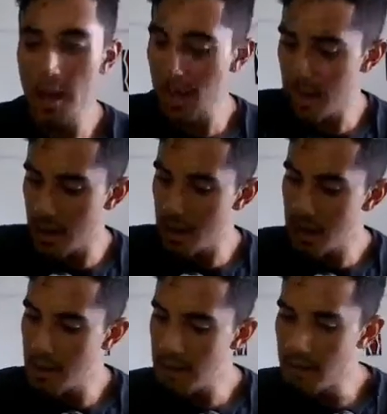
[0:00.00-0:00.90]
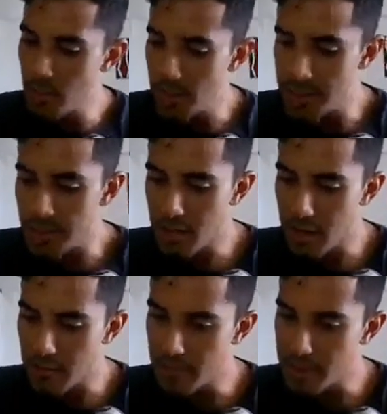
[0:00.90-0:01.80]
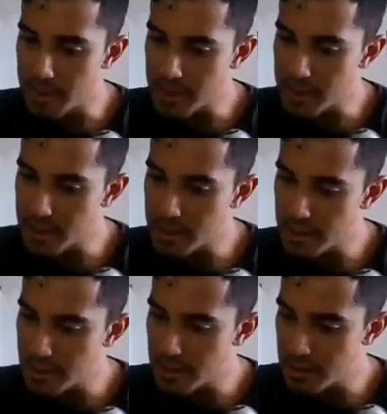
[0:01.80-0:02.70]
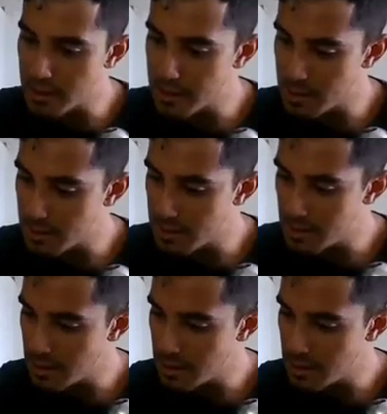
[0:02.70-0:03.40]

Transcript: What else did I reference?